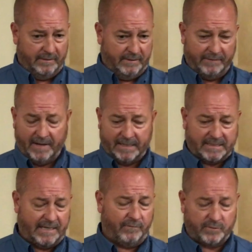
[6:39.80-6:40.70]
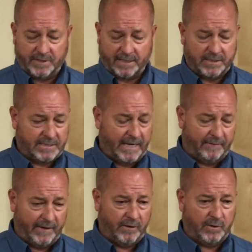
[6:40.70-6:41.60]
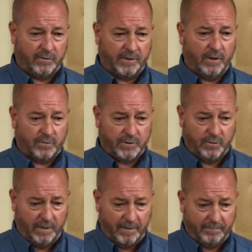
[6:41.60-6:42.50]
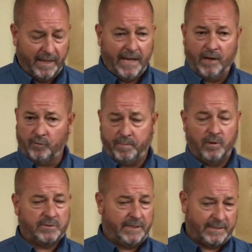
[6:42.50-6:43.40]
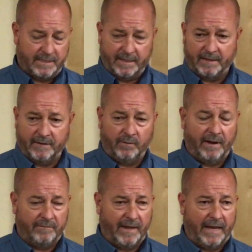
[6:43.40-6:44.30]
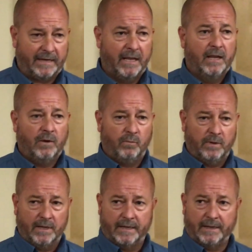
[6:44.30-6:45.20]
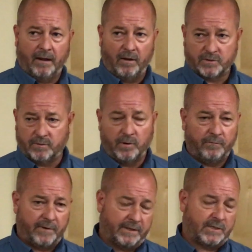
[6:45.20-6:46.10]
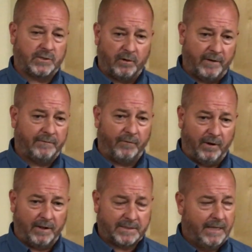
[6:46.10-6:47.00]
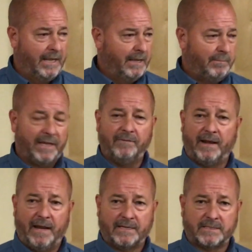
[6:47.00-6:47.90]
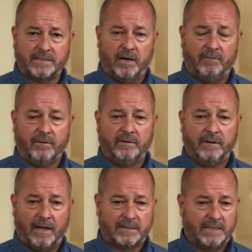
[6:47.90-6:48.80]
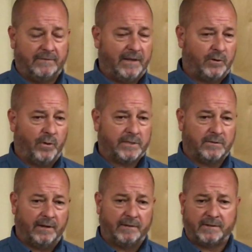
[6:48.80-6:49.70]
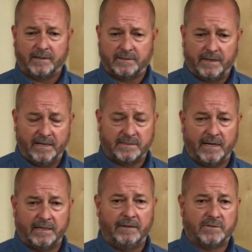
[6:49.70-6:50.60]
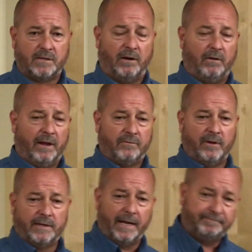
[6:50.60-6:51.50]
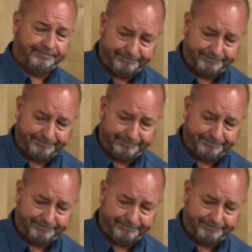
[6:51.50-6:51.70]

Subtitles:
they've got several sections down there. You can go to health postings, and they'll have that. Also, don't forget the survey for us. I believe that has us covered. Like I say, if you have any questions, don't hesitate to give us a call. Have a great day.